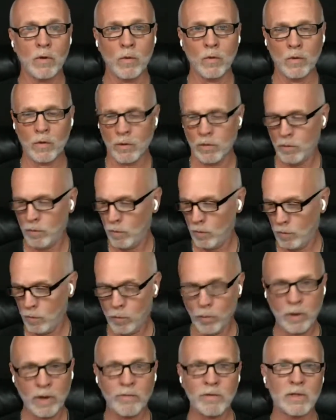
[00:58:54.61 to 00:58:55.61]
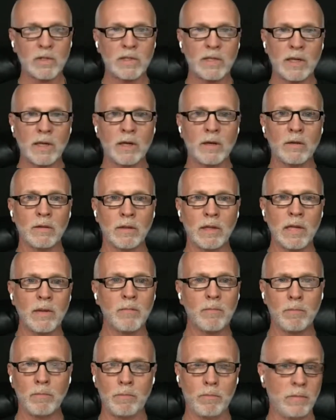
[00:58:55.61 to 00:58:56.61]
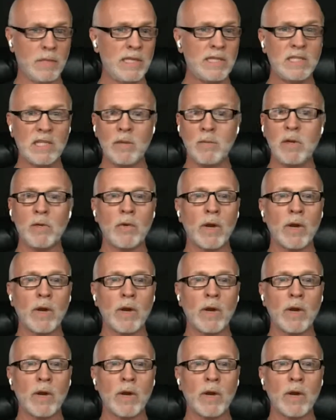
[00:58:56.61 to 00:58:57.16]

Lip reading: or whoever's there, they see me